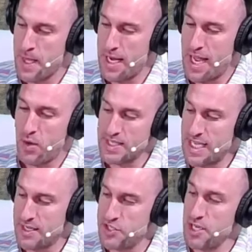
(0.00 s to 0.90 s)
And I always
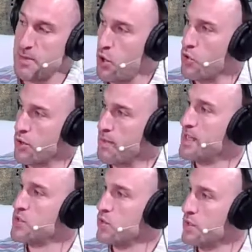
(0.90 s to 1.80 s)
had gym owner
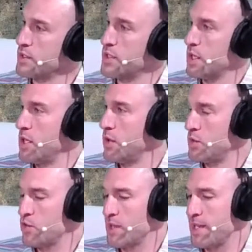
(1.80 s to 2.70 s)
mentors,
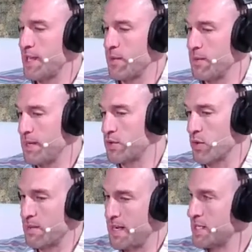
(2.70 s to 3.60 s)
which really they were
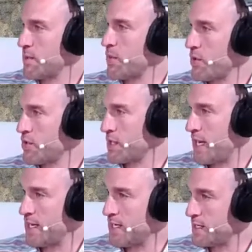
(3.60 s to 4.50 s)
mentoring me as a person,
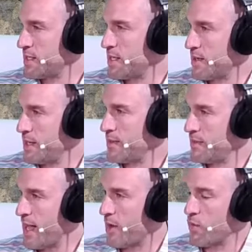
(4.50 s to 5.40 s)
not necessarily
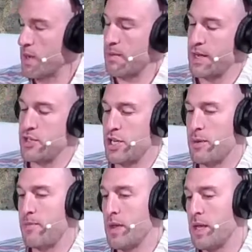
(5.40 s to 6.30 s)
how to run my
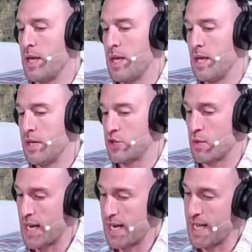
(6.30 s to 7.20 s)
gym.
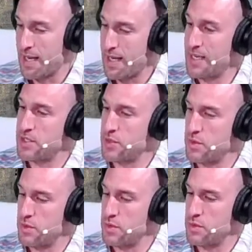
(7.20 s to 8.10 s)
So when I got
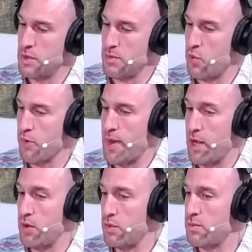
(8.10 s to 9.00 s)
into more of
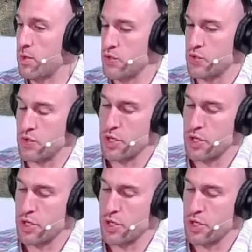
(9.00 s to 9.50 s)
my own personal